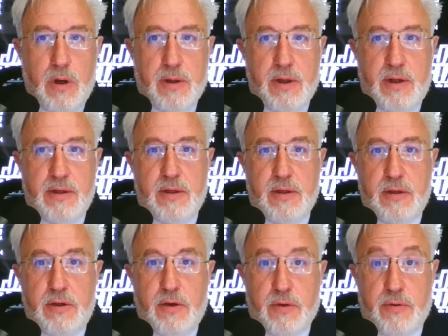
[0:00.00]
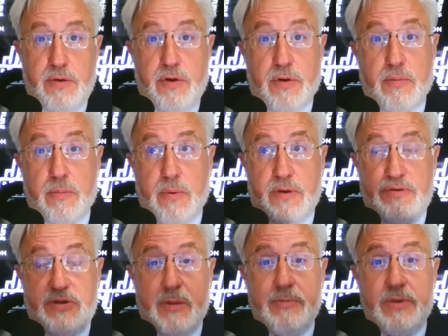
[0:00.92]
Well, you're
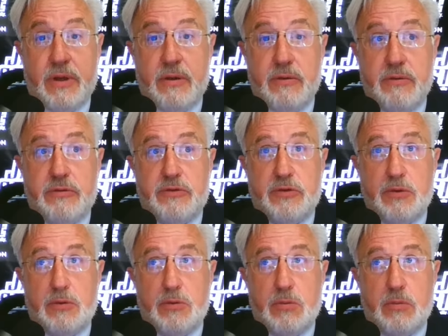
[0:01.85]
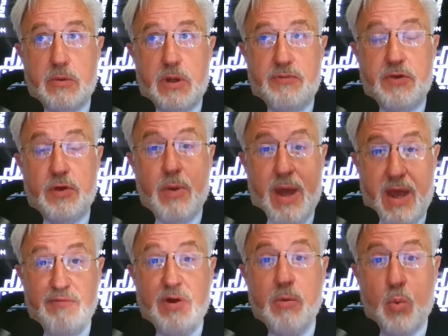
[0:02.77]
attempting to, if you
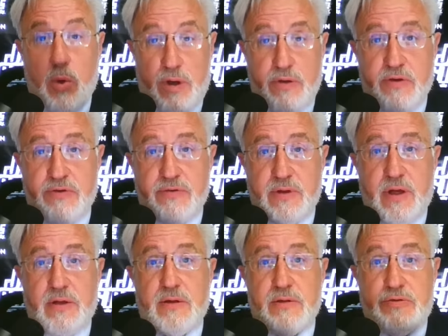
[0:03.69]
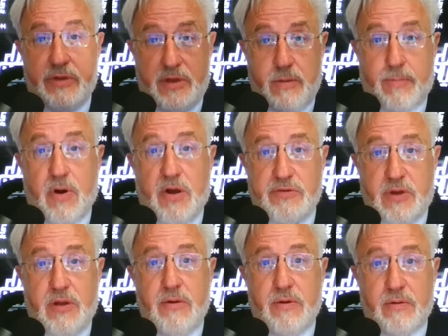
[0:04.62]
have a witness that, say, the
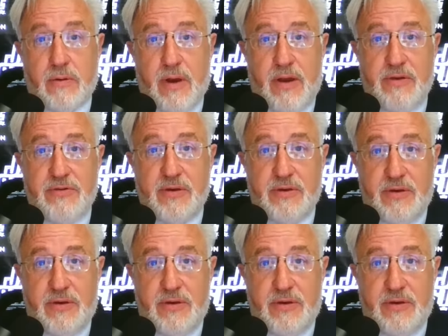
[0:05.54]
prosecutor has